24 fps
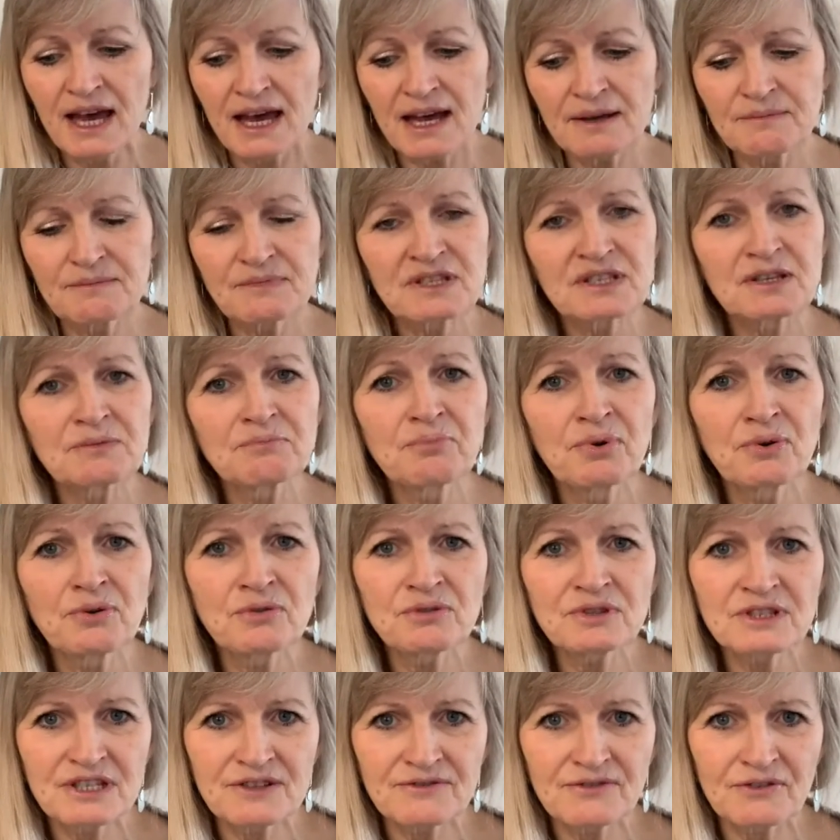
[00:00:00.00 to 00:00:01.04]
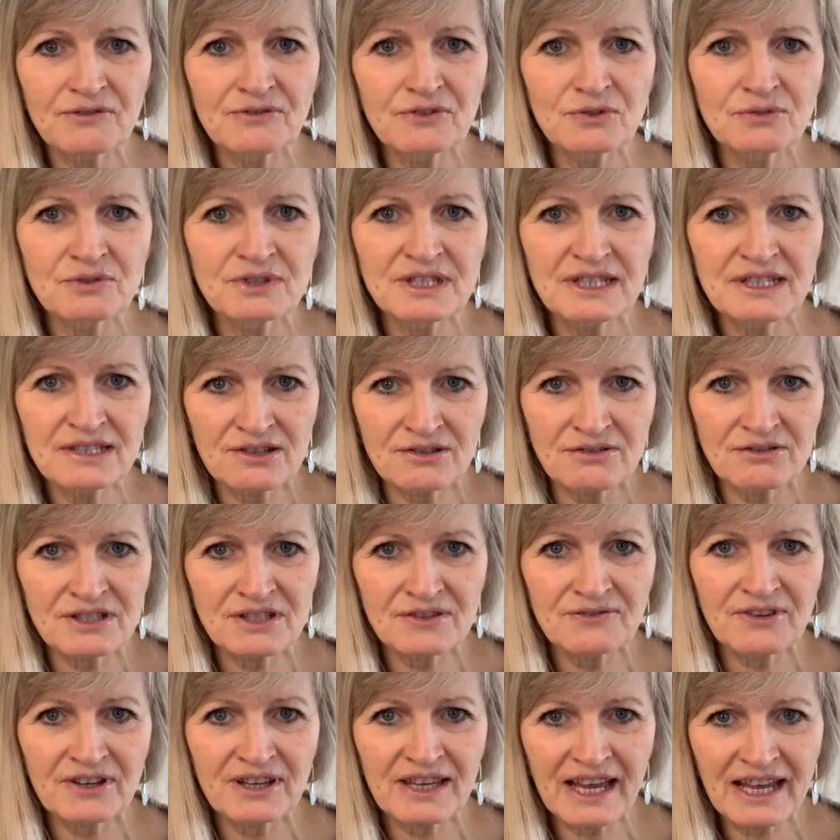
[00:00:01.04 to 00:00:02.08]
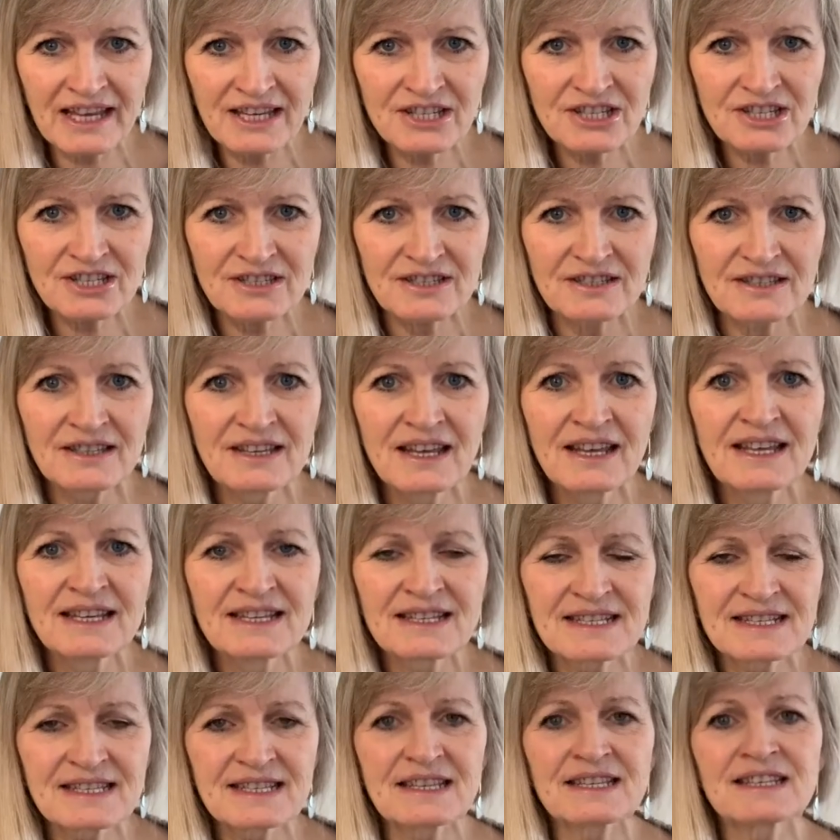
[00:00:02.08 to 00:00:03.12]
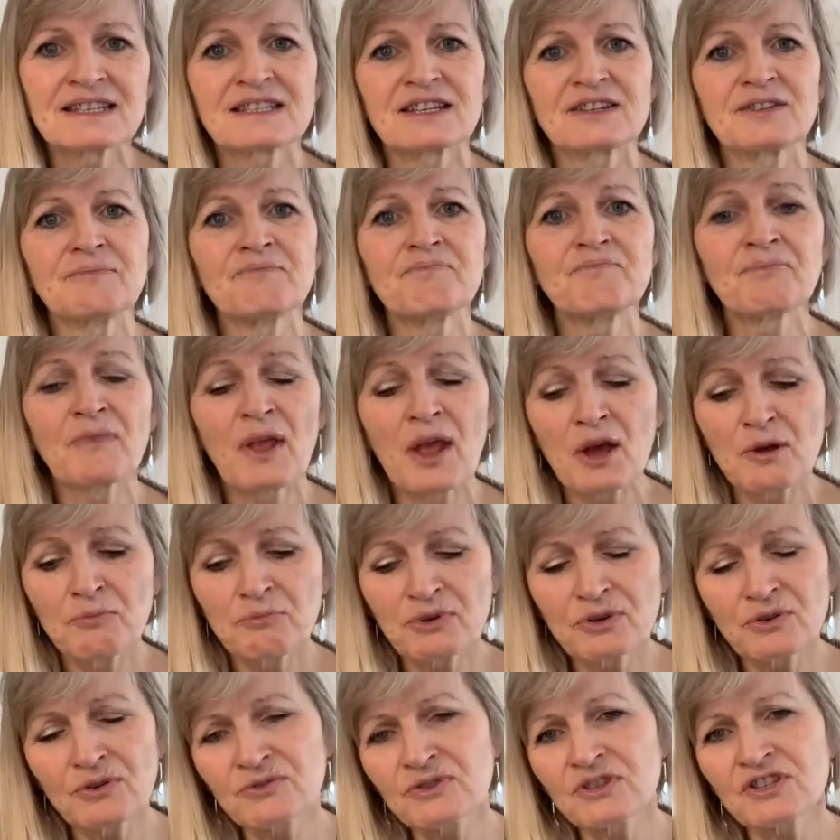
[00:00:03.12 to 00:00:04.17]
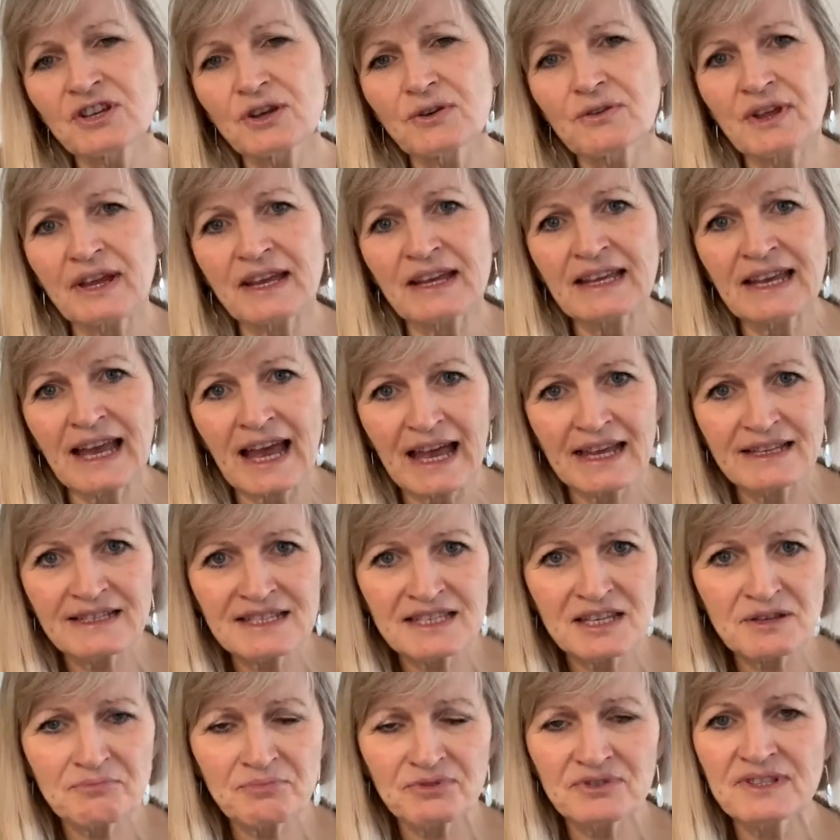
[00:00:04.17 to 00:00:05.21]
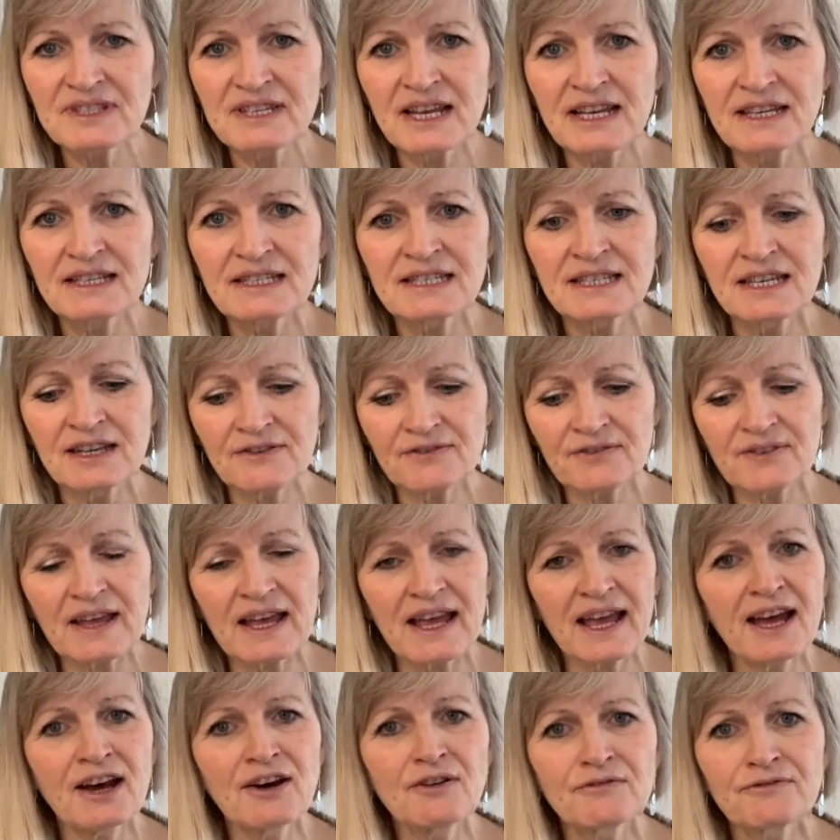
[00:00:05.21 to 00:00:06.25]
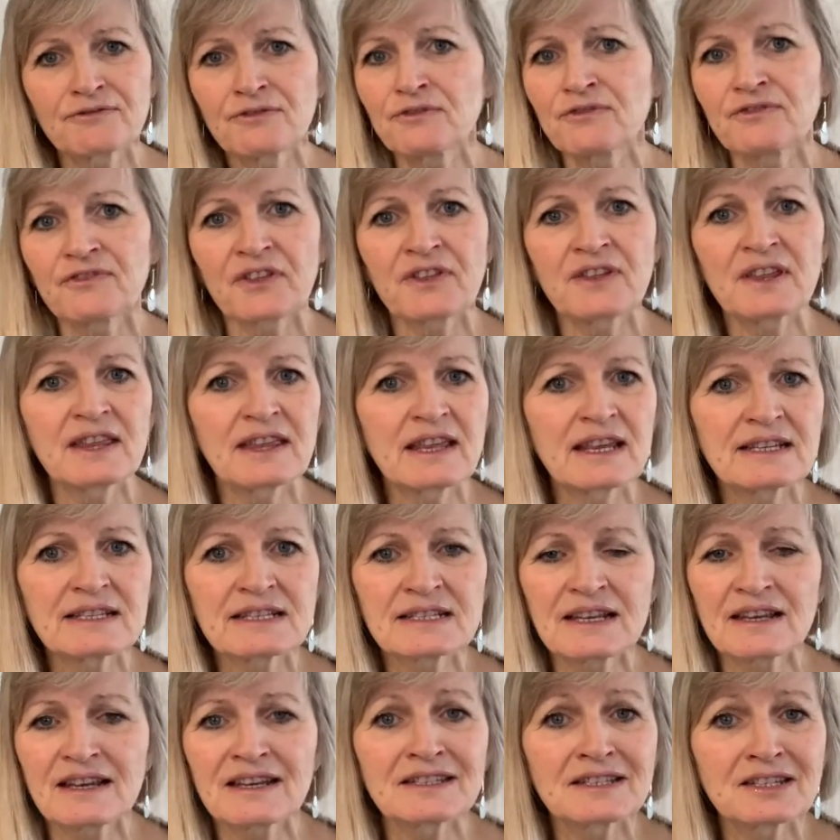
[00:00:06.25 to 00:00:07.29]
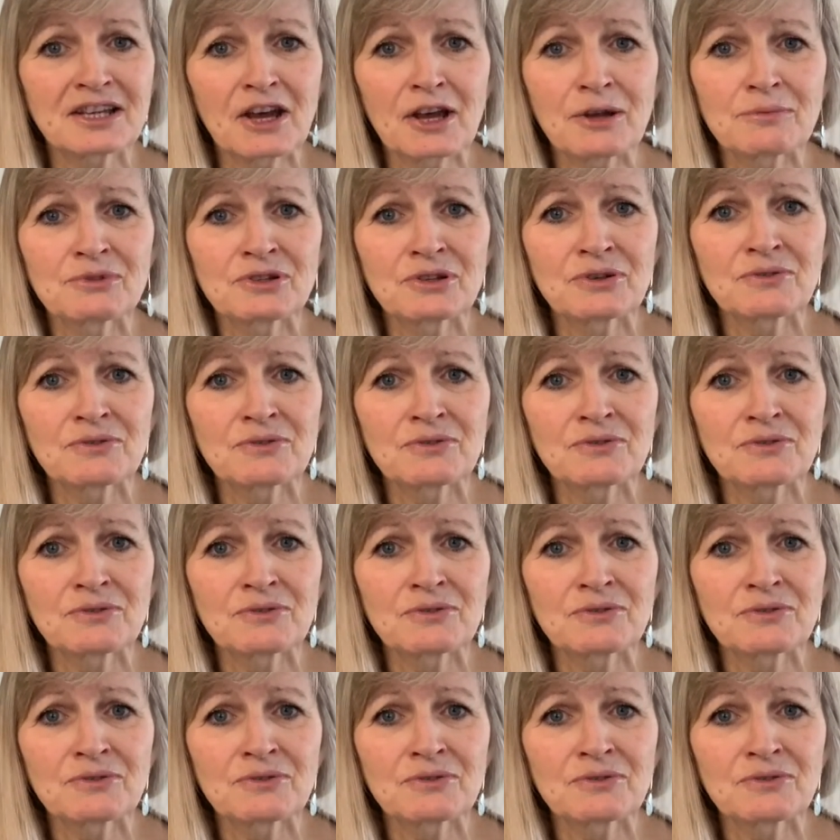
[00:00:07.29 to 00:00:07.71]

supportive of your detoxification system, but also they're cancer protective. They're helpful for things like type 2